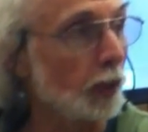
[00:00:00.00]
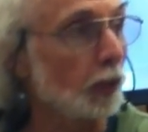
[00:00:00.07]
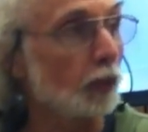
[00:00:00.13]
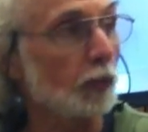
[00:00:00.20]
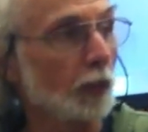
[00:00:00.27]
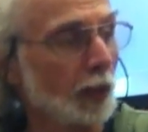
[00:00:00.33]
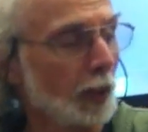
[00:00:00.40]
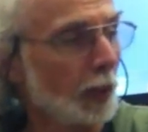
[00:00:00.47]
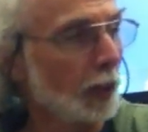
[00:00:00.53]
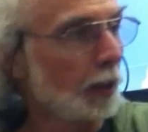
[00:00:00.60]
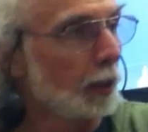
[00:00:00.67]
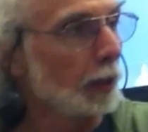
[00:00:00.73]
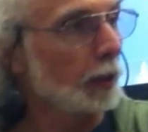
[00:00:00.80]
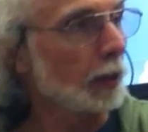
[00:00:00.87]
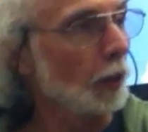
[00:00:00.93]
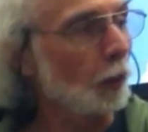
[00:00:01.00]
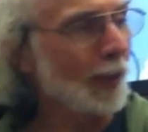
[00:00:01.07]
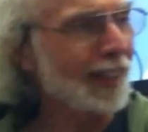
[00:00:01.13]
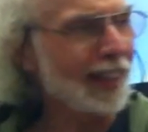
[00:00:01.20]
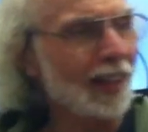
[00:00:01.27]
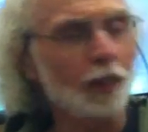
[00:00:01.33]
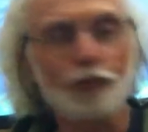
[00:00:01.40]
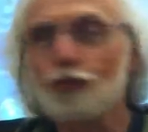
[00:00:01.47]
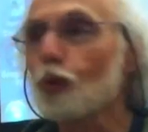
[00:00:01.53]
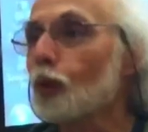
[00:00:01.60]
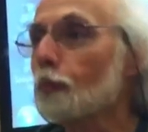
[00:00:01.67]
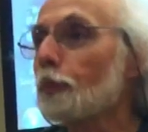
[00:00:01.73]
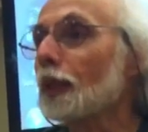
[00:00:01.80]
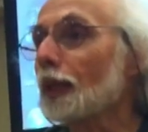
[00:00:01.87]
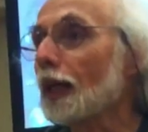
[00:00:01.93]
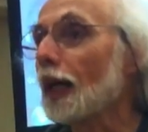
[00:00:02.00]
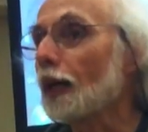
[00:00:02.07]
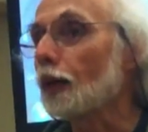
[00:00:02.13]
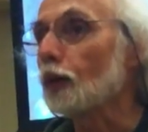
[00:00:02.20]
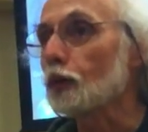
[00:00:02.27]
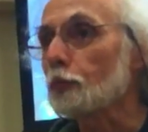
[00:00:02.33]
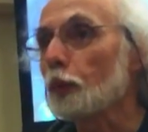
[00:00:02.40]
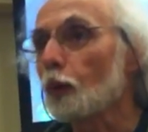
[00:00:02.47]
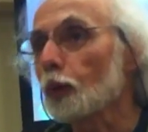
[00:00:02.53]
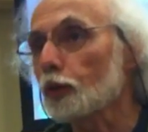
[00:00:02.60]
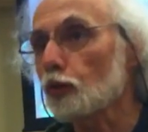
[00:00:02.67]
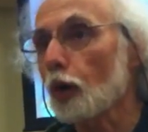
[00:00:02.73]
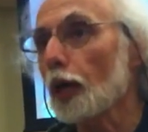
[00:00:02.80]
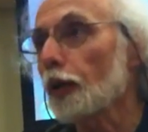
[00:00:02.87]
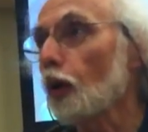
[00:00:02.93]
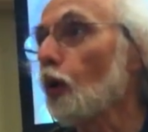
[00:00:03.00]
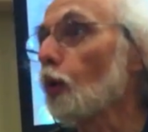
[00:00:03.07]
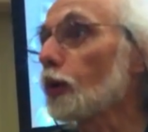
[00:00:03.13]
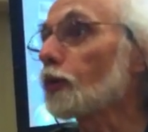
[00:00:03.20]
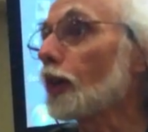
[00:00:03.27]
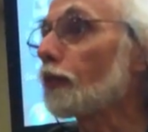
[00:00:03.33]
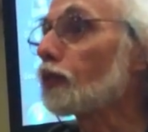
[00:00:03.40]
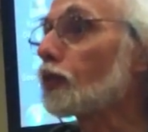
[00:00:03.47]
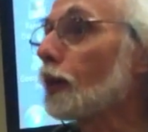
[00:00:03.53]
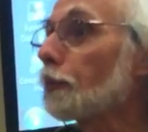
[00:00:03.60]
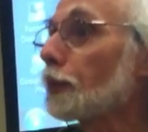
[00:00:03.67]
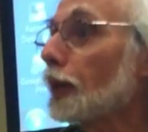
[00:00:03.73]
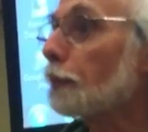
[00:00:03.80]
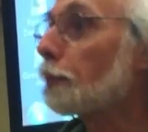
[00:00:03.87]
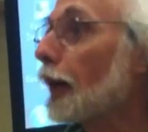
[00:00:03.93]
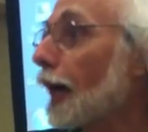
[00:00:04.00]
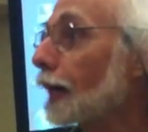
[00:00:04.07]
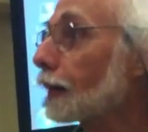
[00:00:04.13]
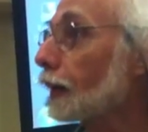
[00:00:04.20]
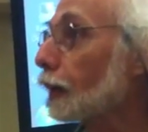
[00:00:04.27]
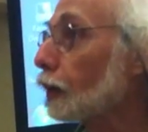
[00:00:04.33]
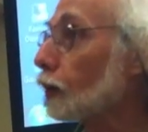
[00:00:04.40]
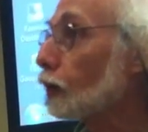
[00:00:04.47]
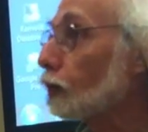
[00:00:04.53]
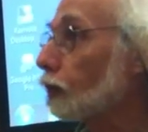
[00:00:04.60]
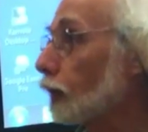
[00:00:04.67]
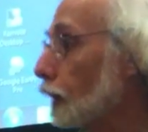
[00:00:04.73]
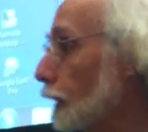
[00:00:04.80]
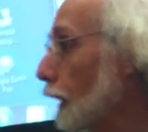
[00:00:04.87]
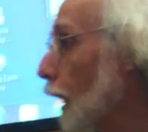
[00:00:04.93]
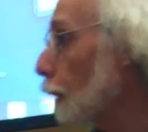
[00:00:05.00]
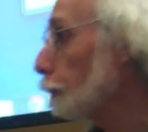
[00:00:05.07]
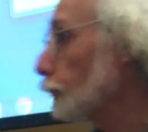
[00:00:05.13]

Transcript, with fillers: since, you know, we can't afford pianos, but we try to always have something back there to see the